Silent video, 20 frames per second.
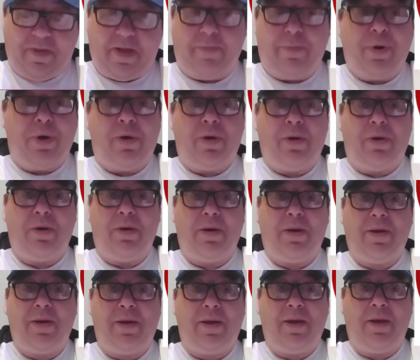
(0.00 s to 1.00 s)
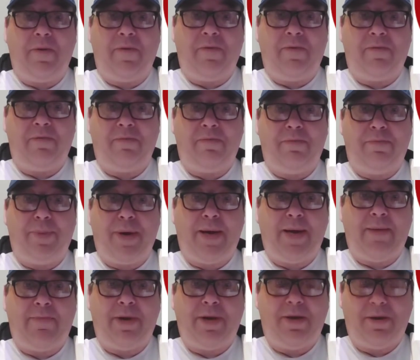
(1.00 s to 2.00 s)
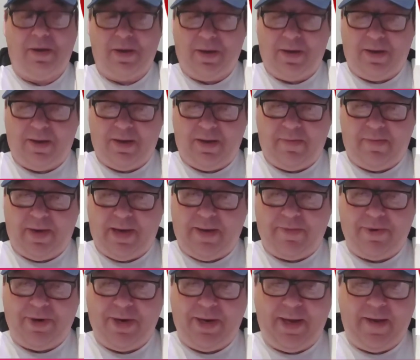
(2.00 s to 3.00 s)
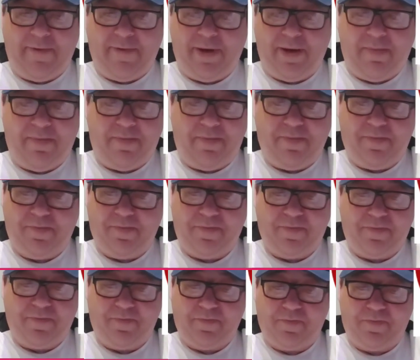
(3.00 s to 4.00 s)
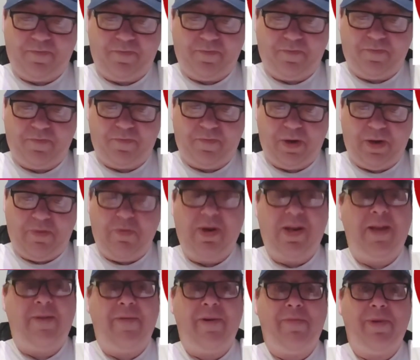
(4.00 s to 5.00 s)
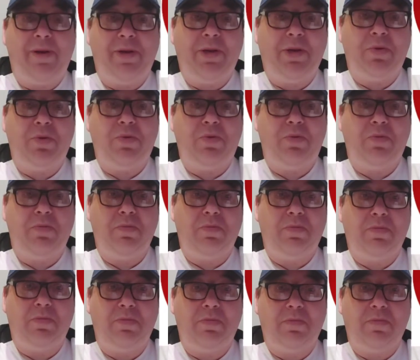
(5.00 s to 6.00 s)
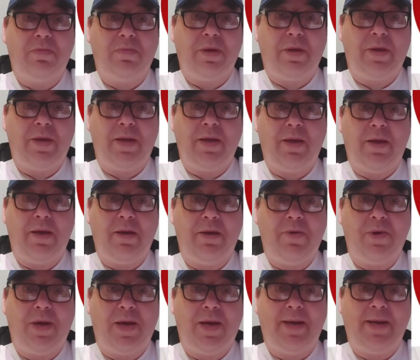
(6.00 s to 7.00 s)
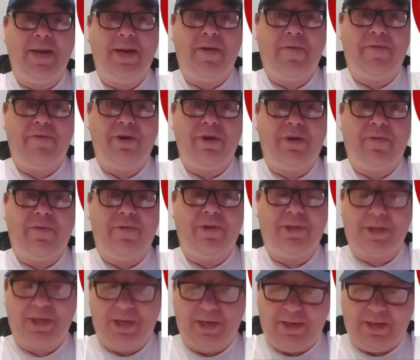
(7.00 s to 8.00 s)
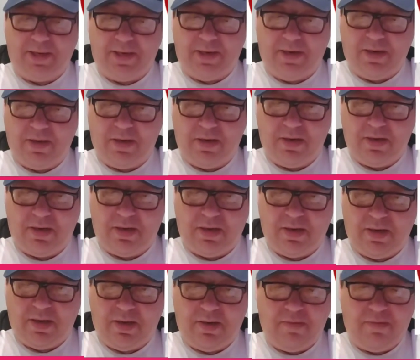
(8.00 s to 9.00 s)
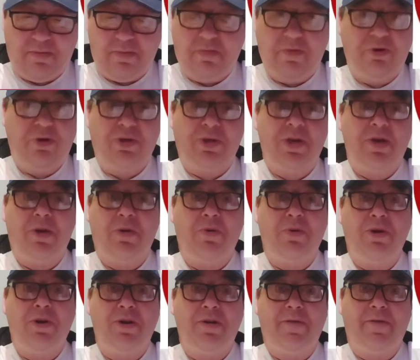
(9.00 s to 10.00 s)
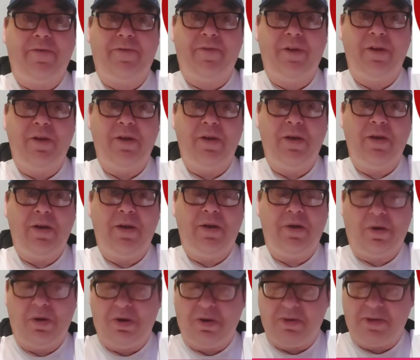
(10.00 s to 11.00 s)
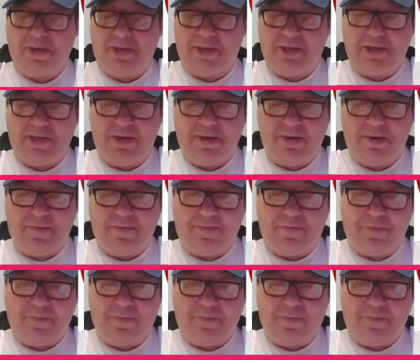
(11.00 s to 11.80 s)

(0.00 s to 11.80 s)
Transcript: poor, I think, from Palmer. I'm gonna give him a 2. I think 2 out of 10 overall for the season. Just not good enough, not consistent.